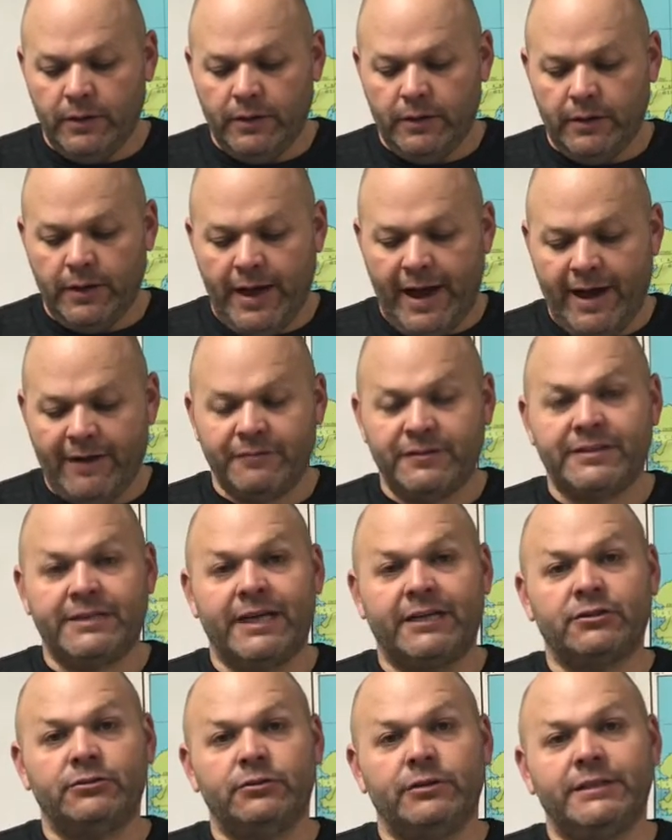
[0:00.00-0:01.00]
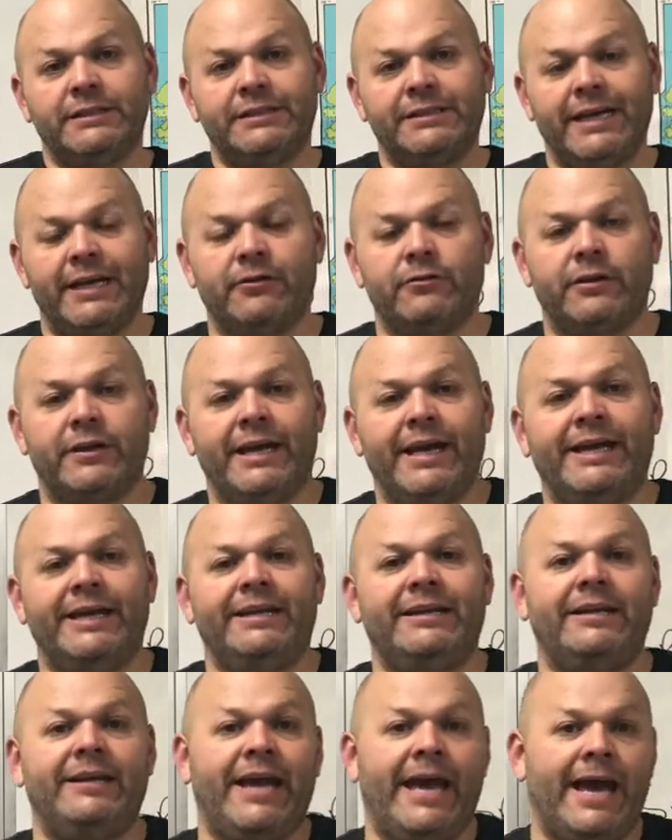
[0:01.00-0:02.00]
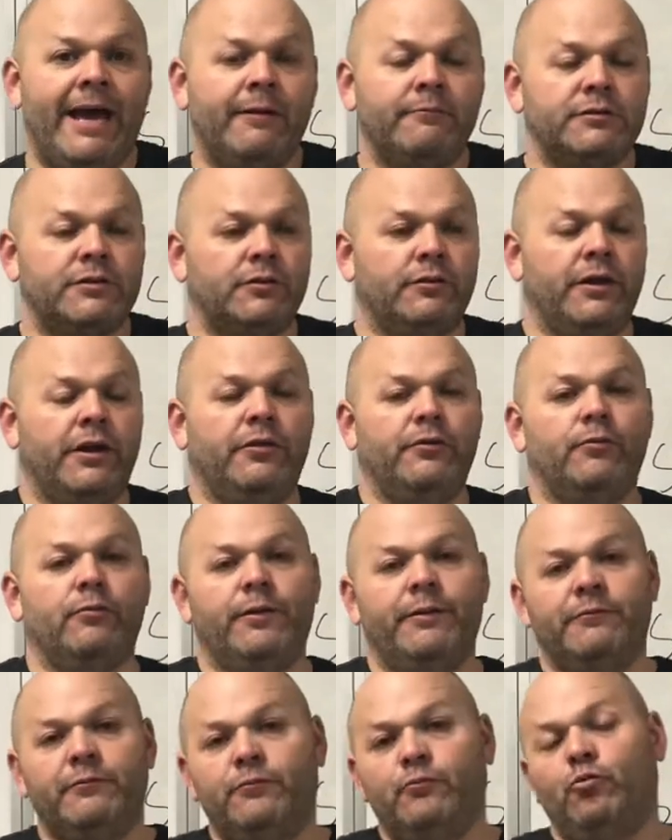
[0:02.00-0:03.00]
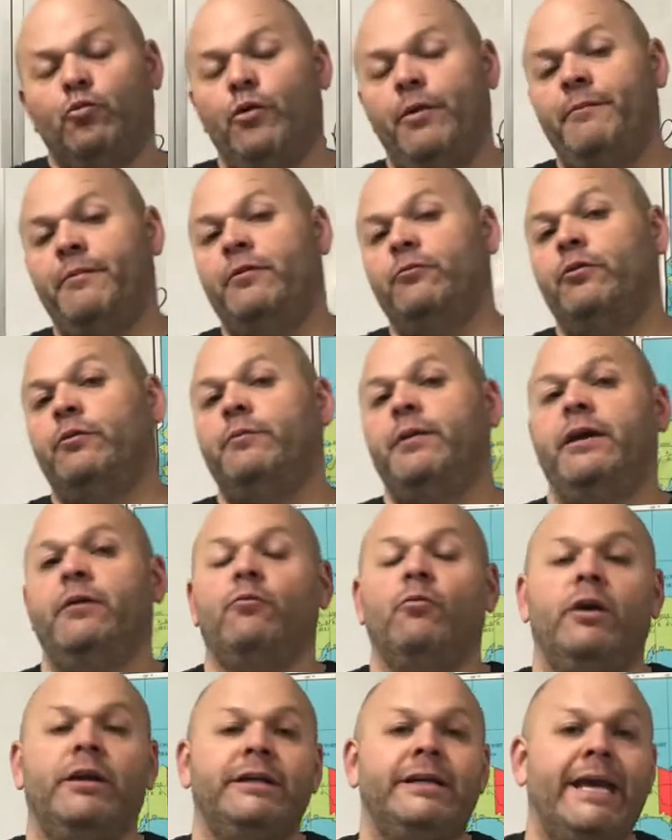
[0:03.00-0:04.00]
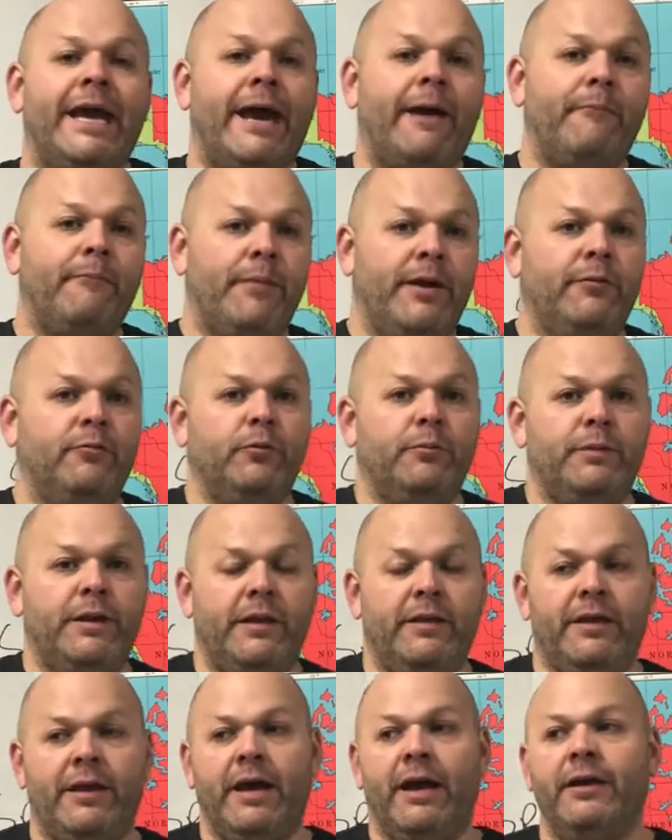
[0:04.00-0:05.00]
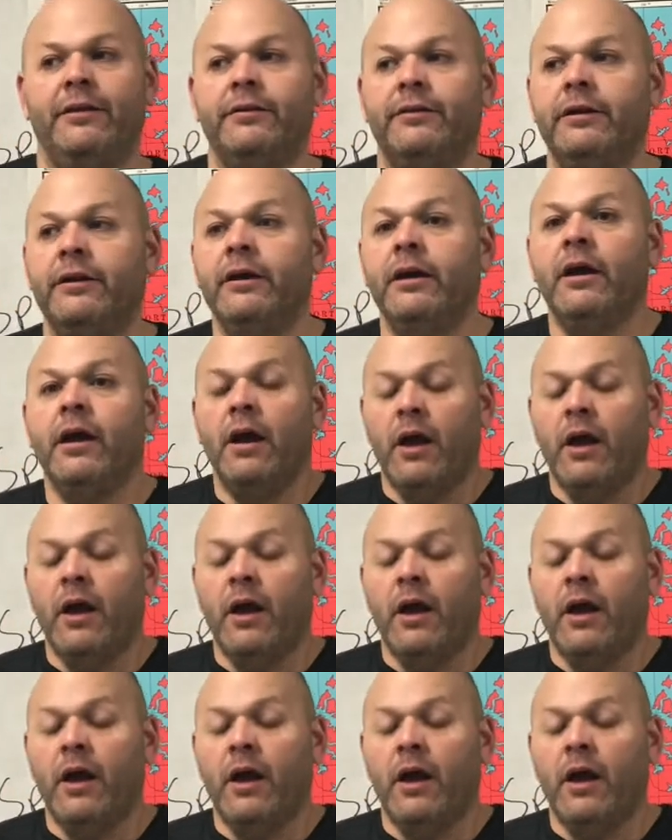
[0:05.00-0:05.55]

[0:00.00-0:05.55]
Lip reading: have sexually segregated camps, so in other women would be in one camp, men would be in the other.